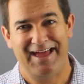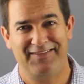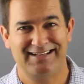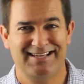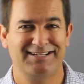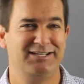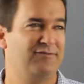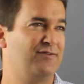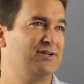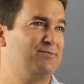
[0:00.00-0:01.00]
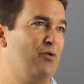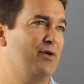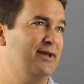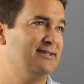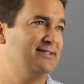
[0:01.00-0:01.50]
And that's actually the first
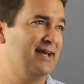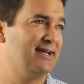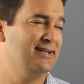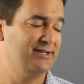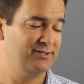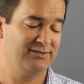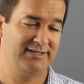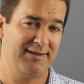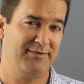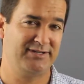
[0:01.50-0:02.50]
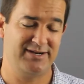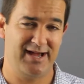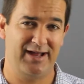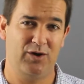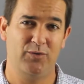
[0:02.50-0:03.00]
point is that conditional statements are
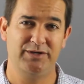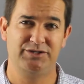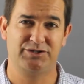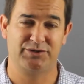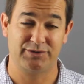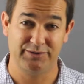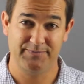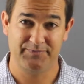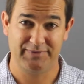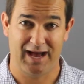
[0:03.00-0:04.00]
not always true.